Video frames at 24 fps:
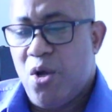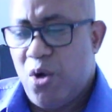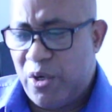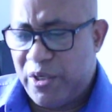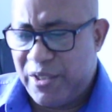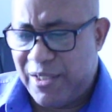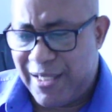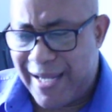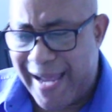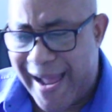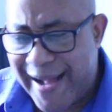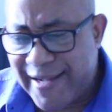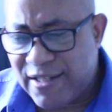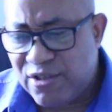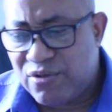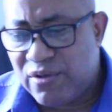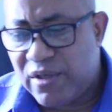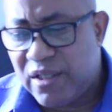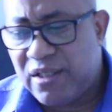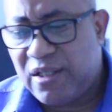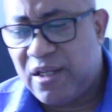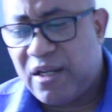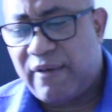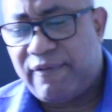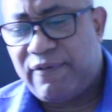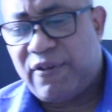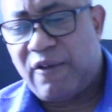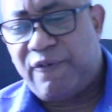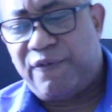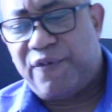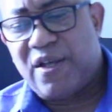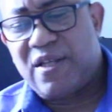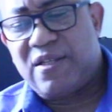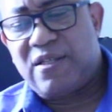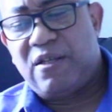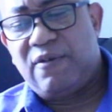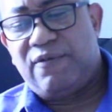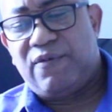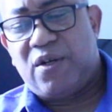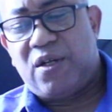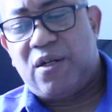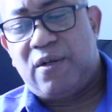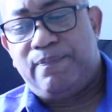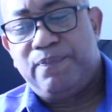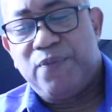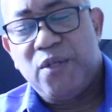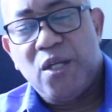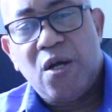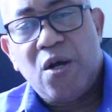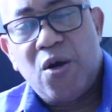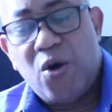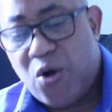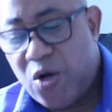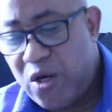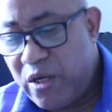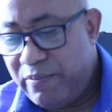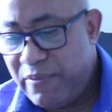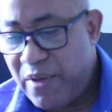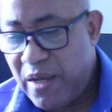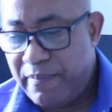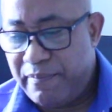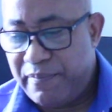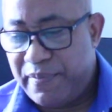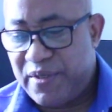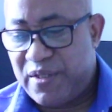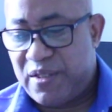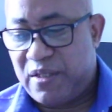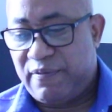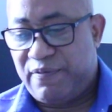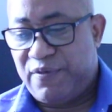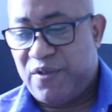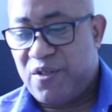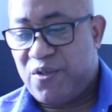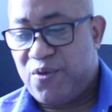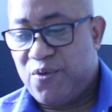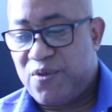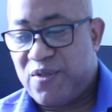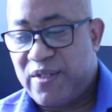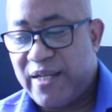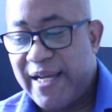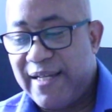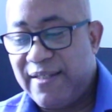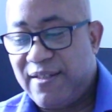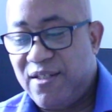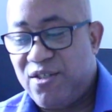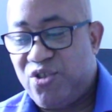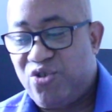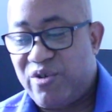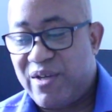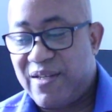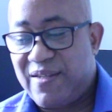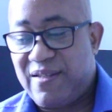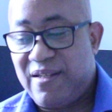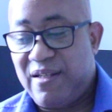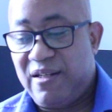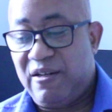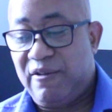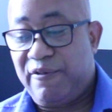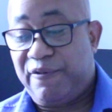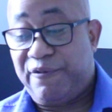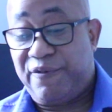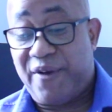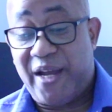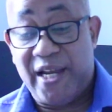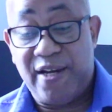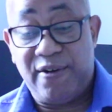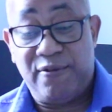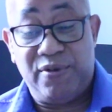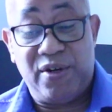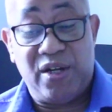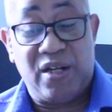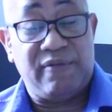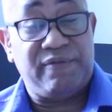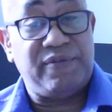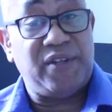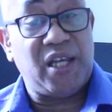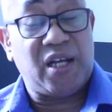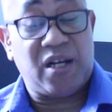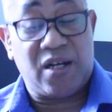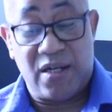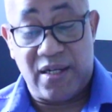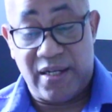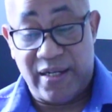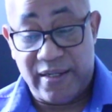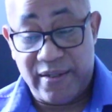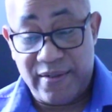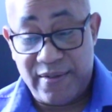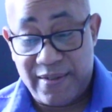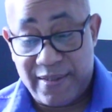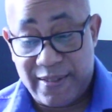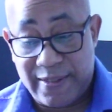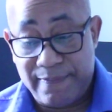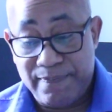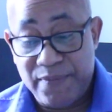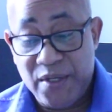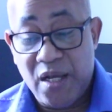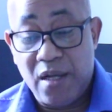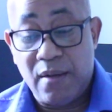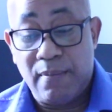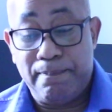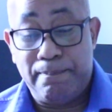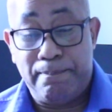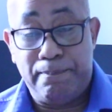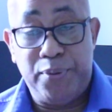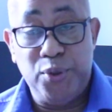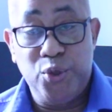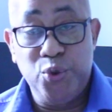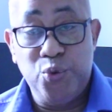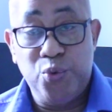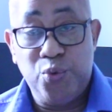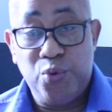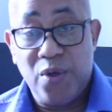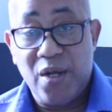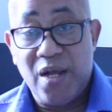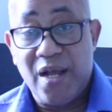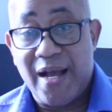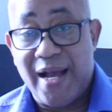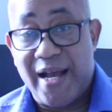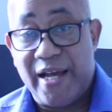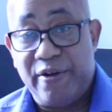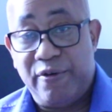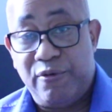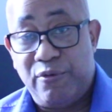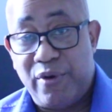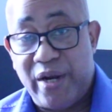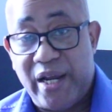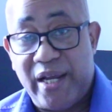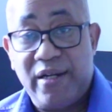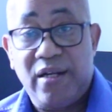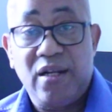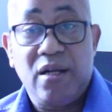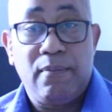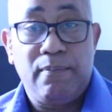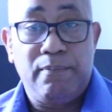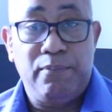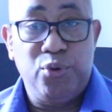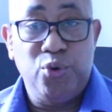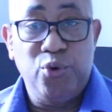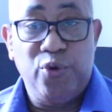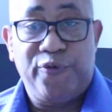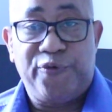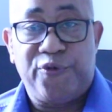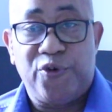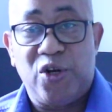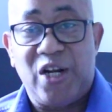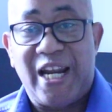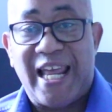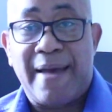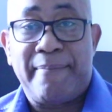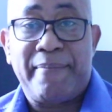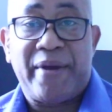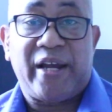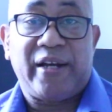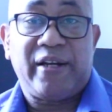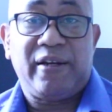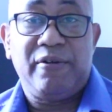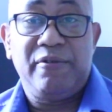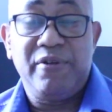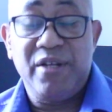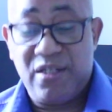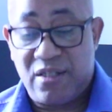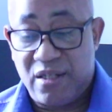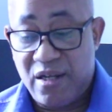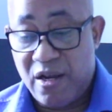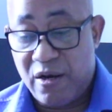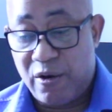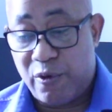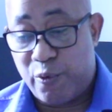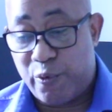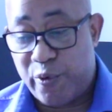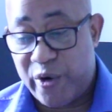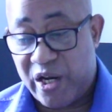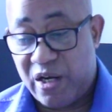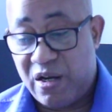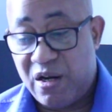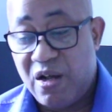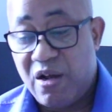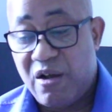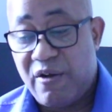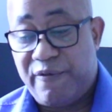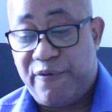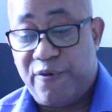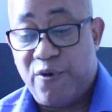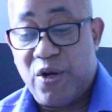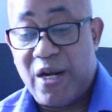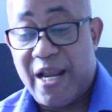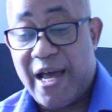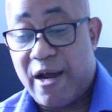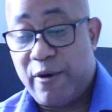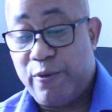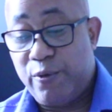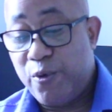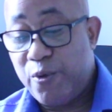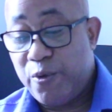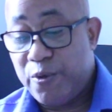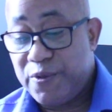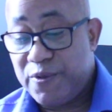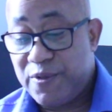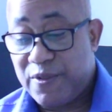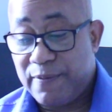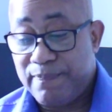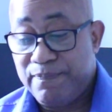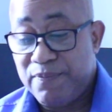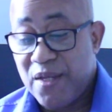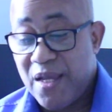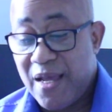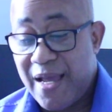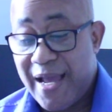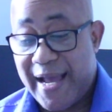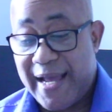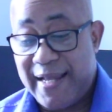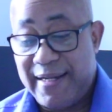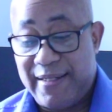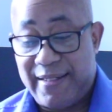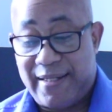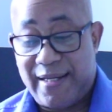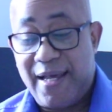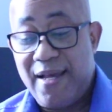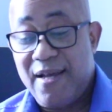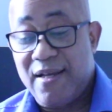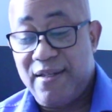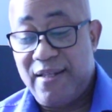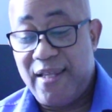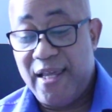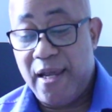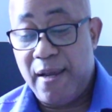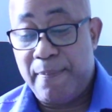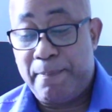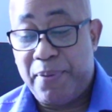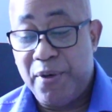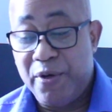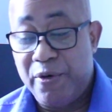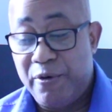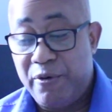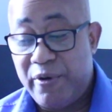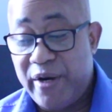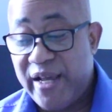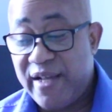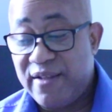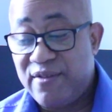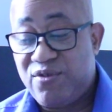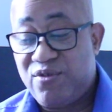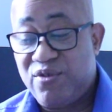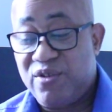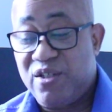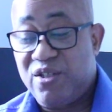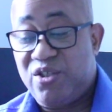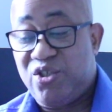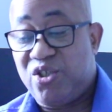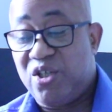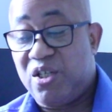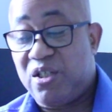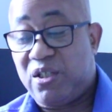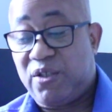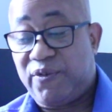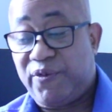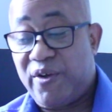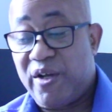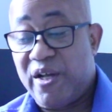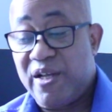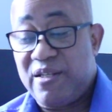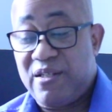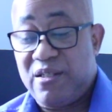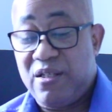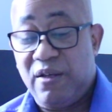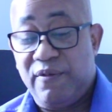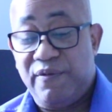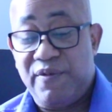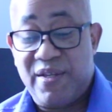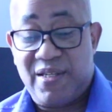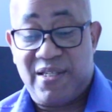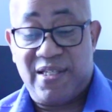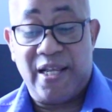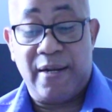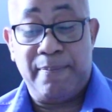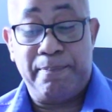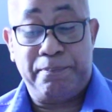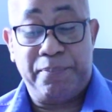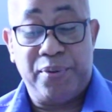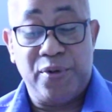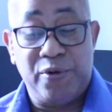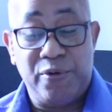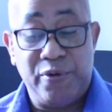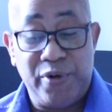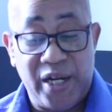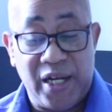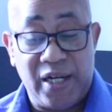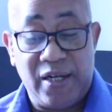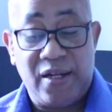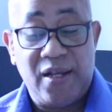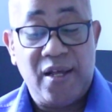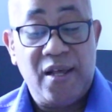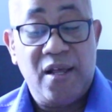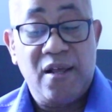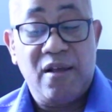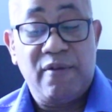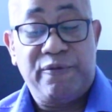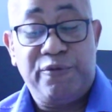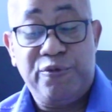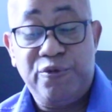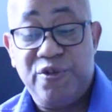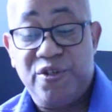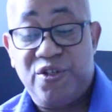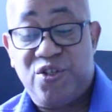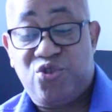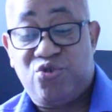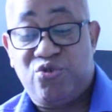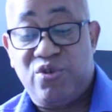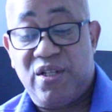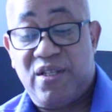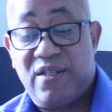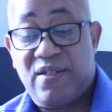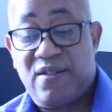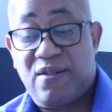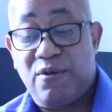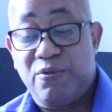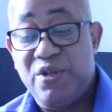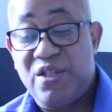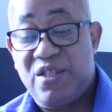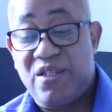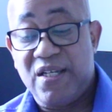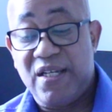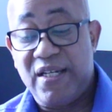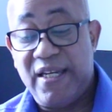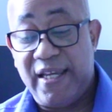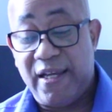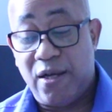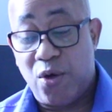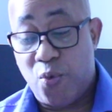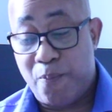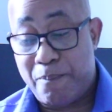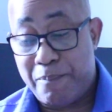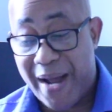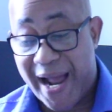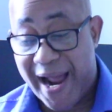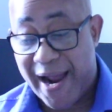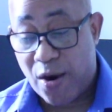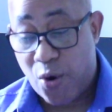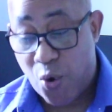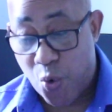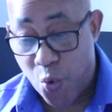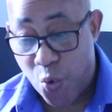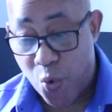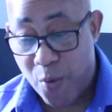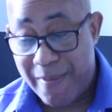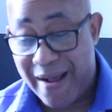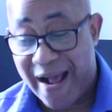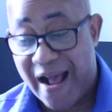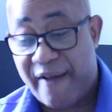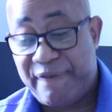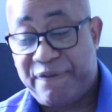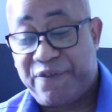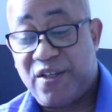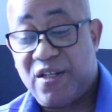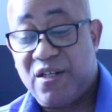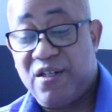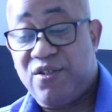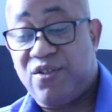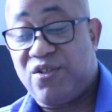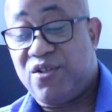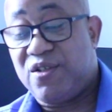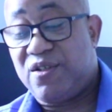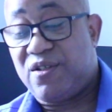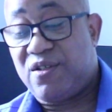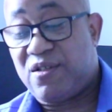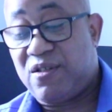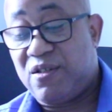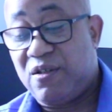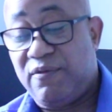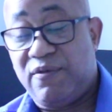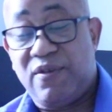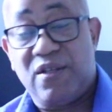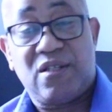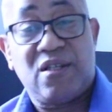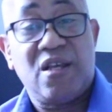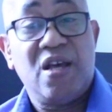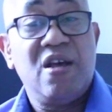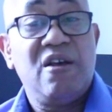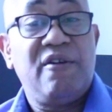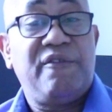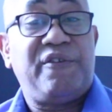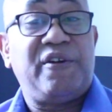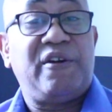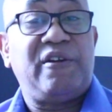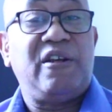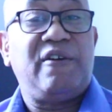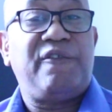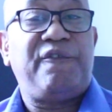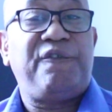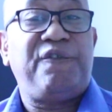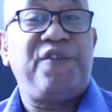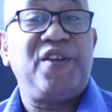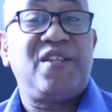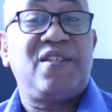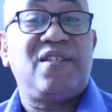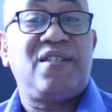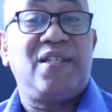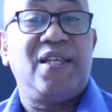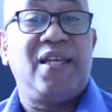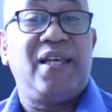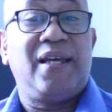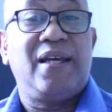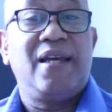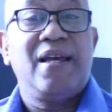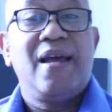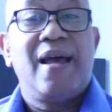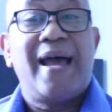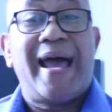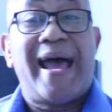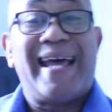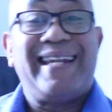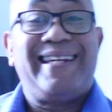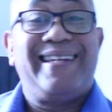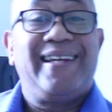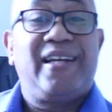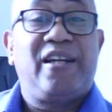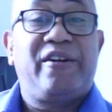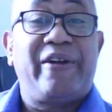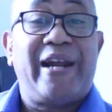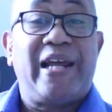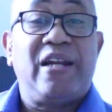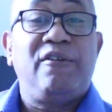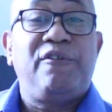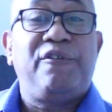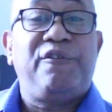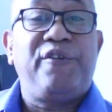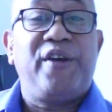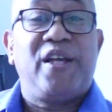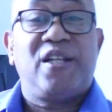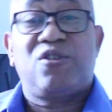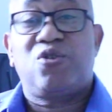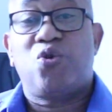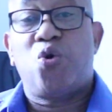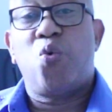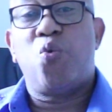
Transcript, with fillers: On the actual day of the festival, all members of the society dressed in the finery of their colors, blue and red, blue for La Marguerite, red for La Rose, and they parade to the church for a service, then parade through the streets, returning back home after the church service for the feasting at the Grand Fete,